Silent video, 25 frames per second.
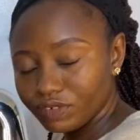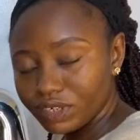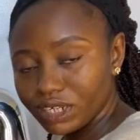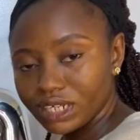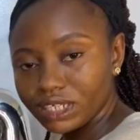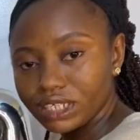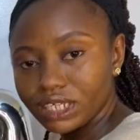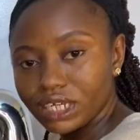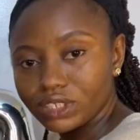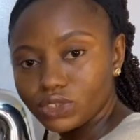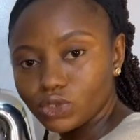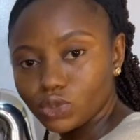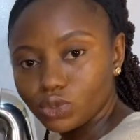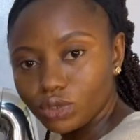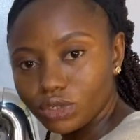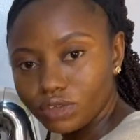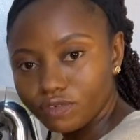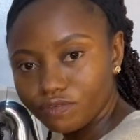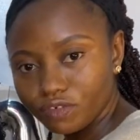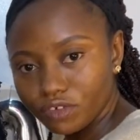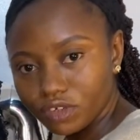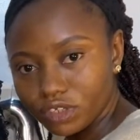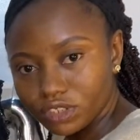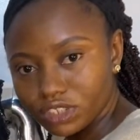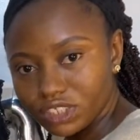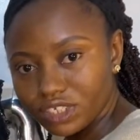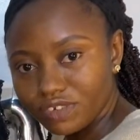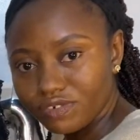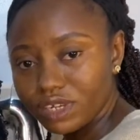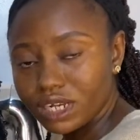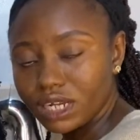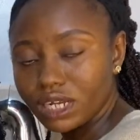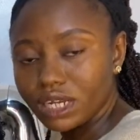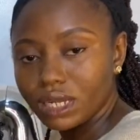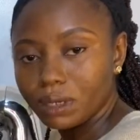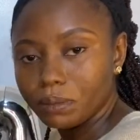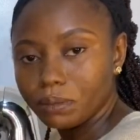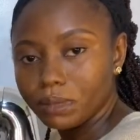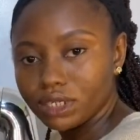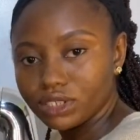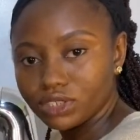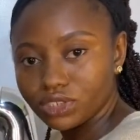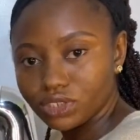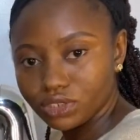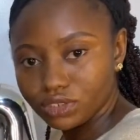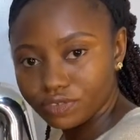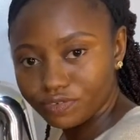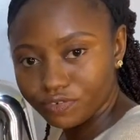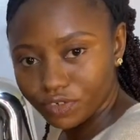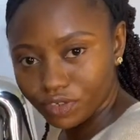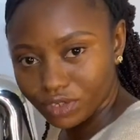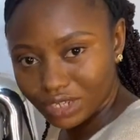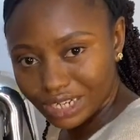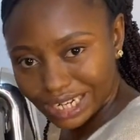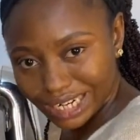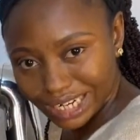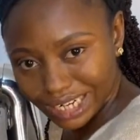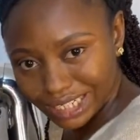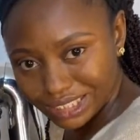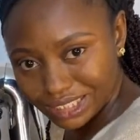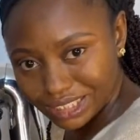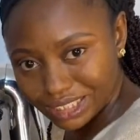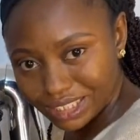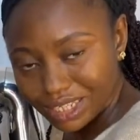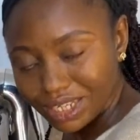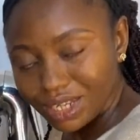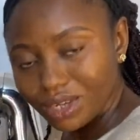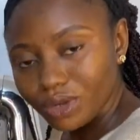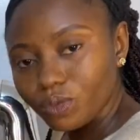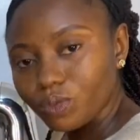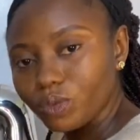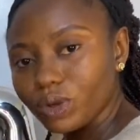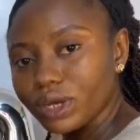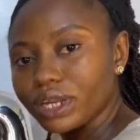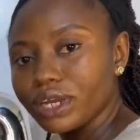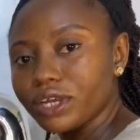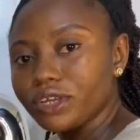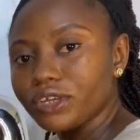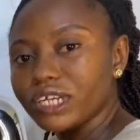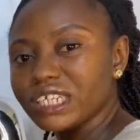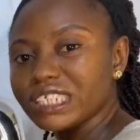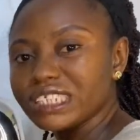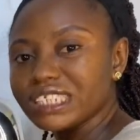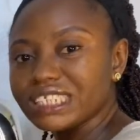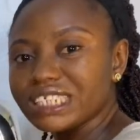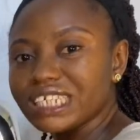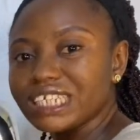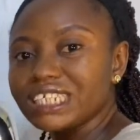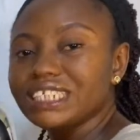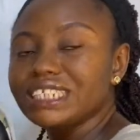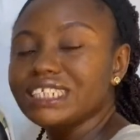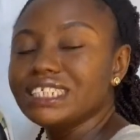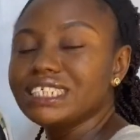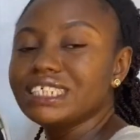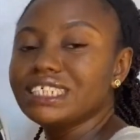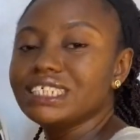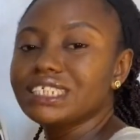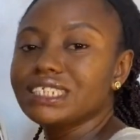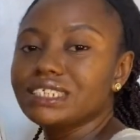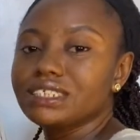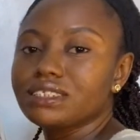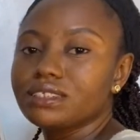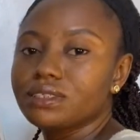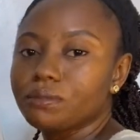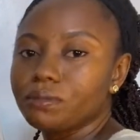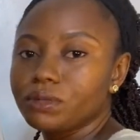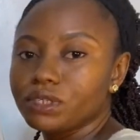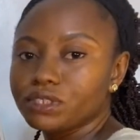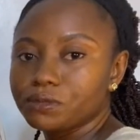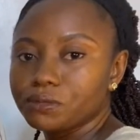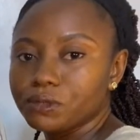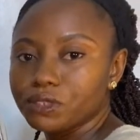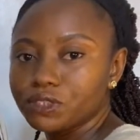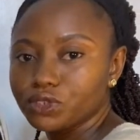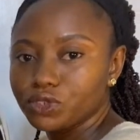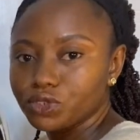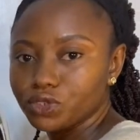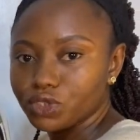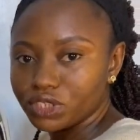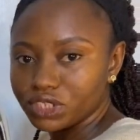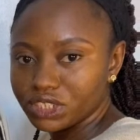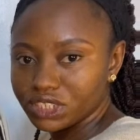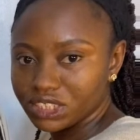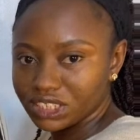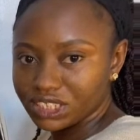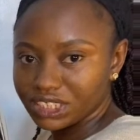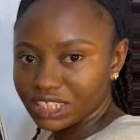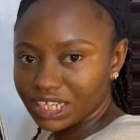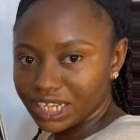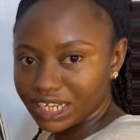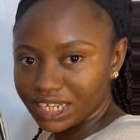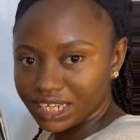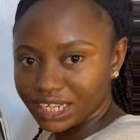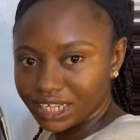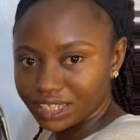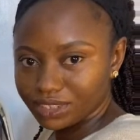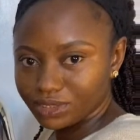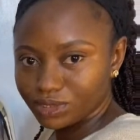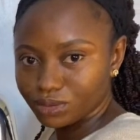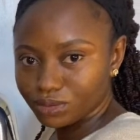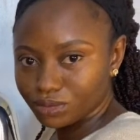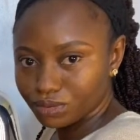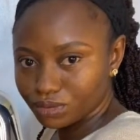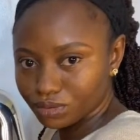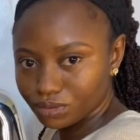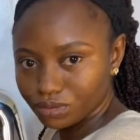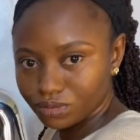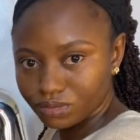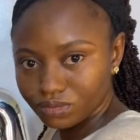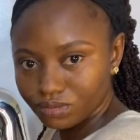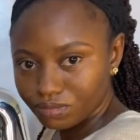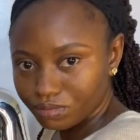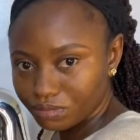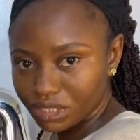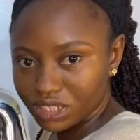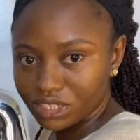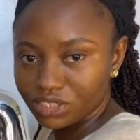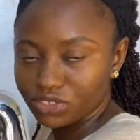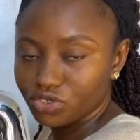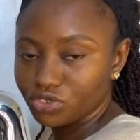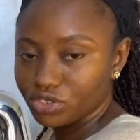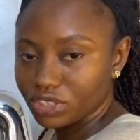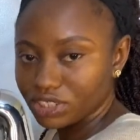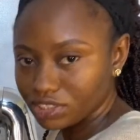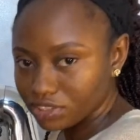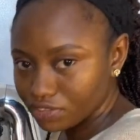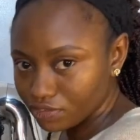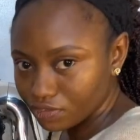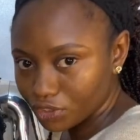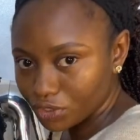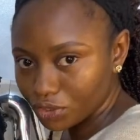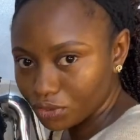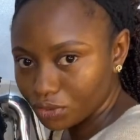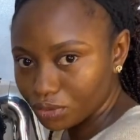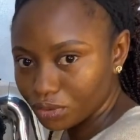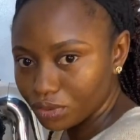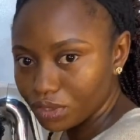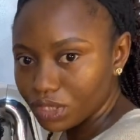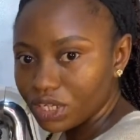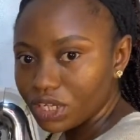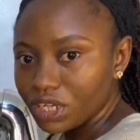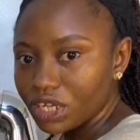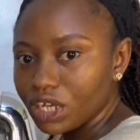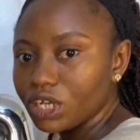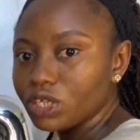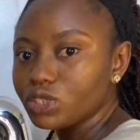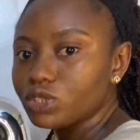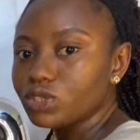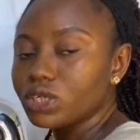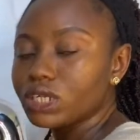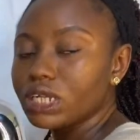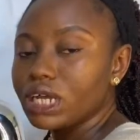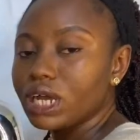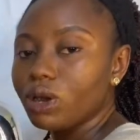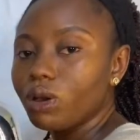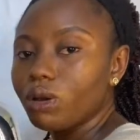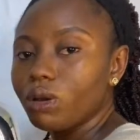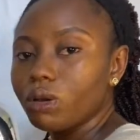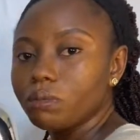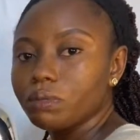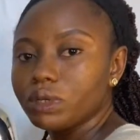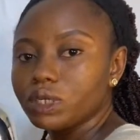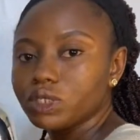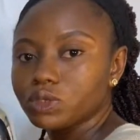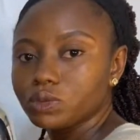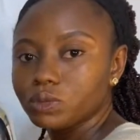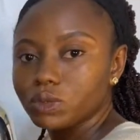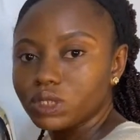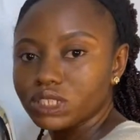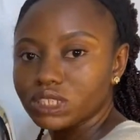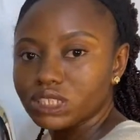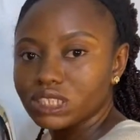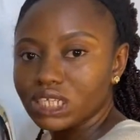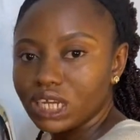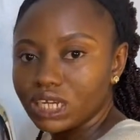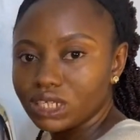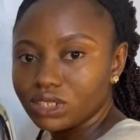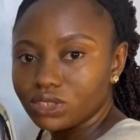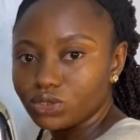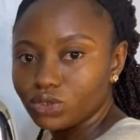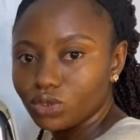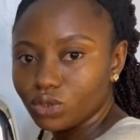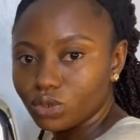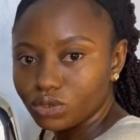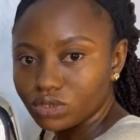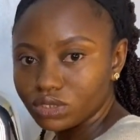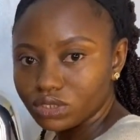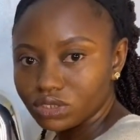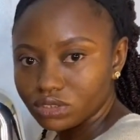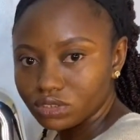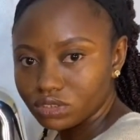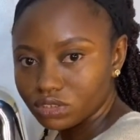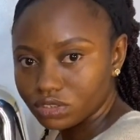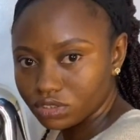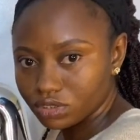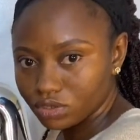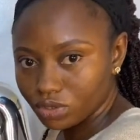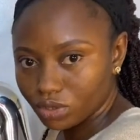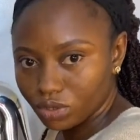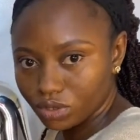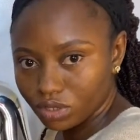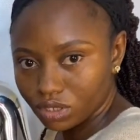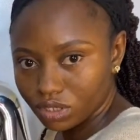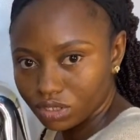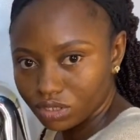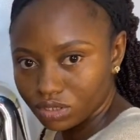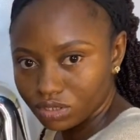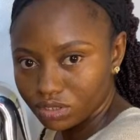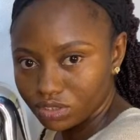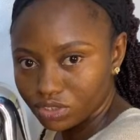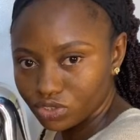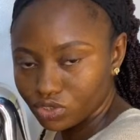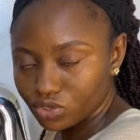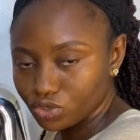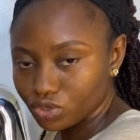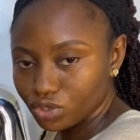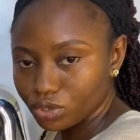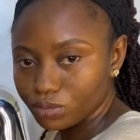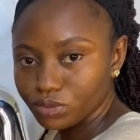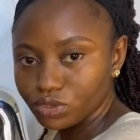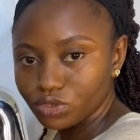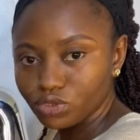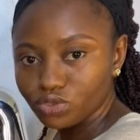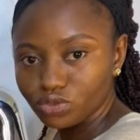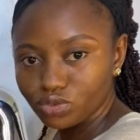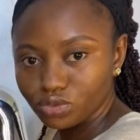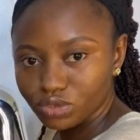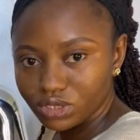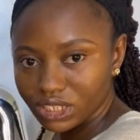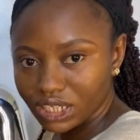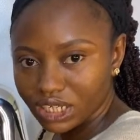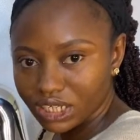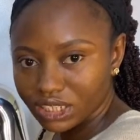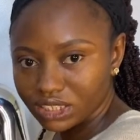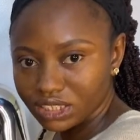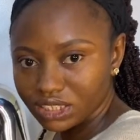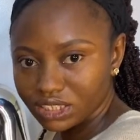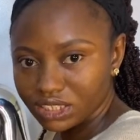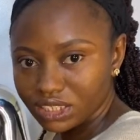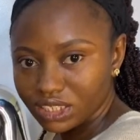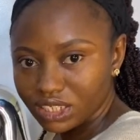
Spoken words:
whether you are sewing for yourself, whether you are measuring for your clients, whether you are sending the measurement to your designer to make a dress for you, ensure that all measurements are done snug. It should not be too tight